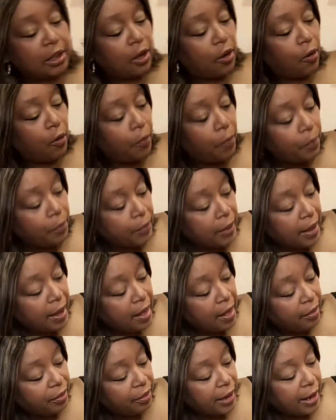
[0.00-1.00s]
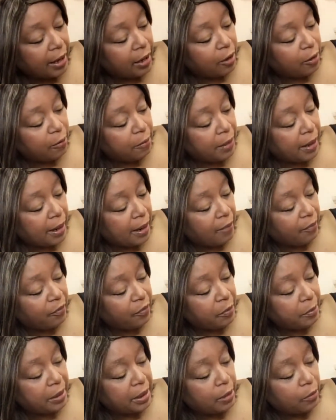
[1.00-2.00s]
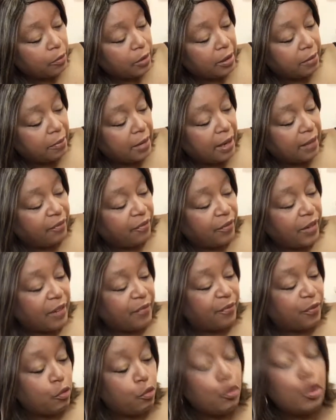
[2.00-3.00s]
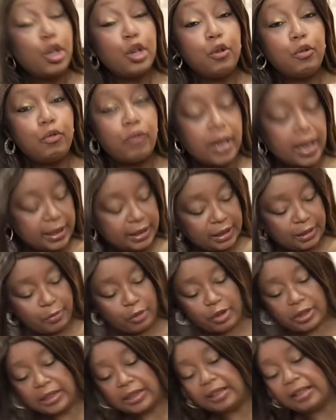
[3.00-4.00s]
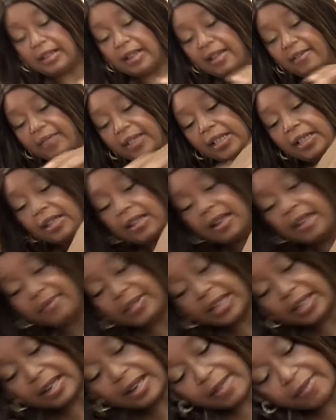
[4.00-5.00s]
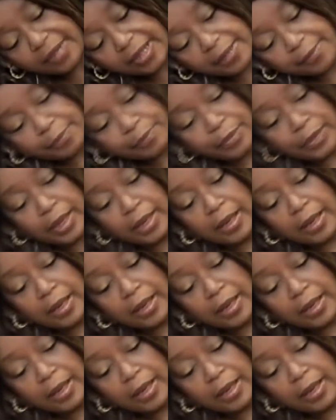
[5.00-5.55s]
So thank you, Pam, for being one of my faithful new customers. Love it, love it, love it.